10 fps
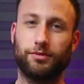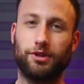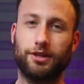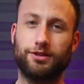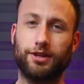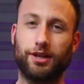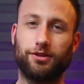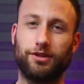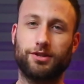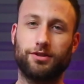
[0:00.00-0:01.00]
Let's take a
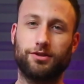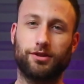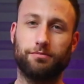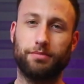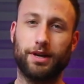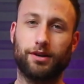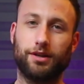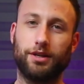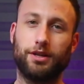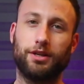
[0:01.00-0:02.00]
listen to compare.
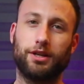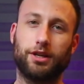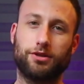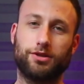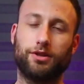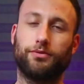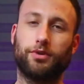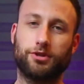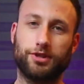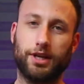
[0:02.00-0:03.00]
Here's the
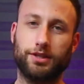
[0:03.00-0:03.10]
first A